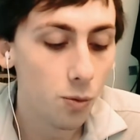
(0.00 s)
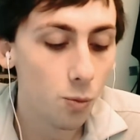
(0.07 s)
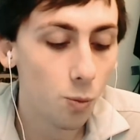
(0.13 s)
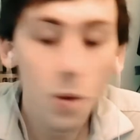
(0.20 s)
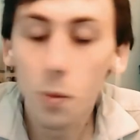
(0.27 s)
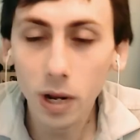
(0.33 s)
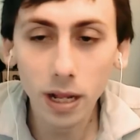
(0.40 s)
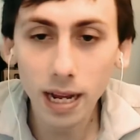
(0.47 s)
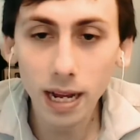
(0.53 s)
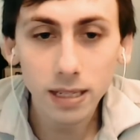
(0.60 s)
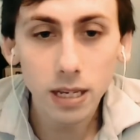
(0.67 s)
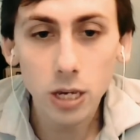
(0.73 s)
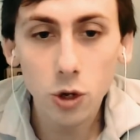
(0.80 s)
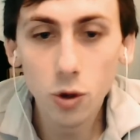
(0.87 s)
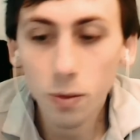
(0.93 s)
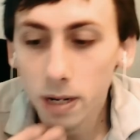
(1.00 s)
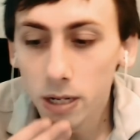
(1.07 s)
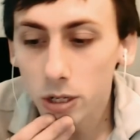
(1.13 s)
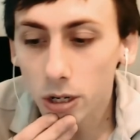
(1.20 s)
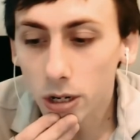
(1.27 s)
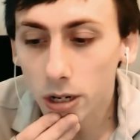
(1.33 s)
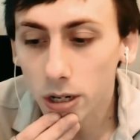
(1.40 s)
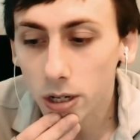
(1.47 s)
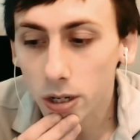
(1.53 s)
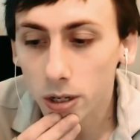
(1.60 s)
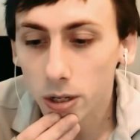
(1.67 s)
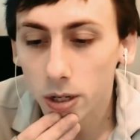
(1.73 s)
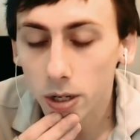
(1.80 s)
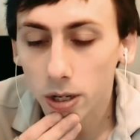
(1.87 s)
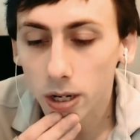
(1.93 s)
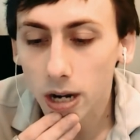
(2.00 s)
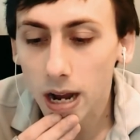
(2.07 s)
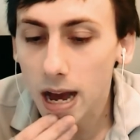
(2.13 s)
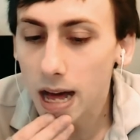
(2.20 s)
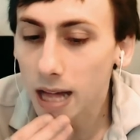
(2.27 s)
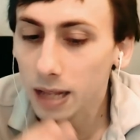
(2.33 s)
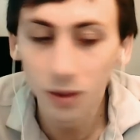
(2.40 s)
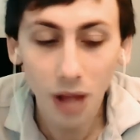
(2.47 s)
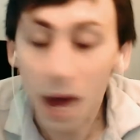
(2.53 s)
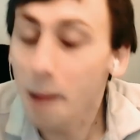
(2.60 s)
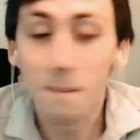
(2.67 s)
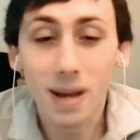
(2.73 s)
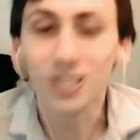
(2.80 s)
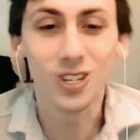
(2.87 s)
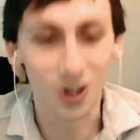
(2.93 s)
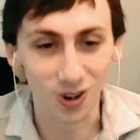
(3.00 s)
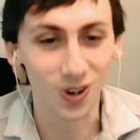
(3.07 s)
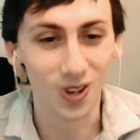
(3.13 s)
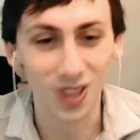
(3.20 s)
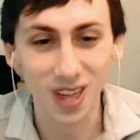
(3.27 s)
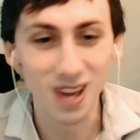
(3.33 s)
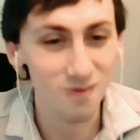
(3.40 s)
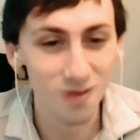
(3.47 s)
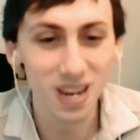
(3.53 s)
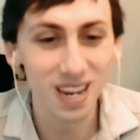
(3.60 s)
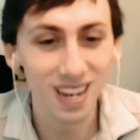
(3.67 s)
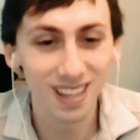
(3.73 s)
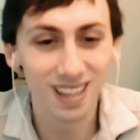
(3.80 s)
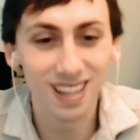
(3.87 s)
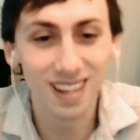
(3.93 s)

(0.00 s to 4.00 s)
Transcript: We realize that humans are a lot messier than we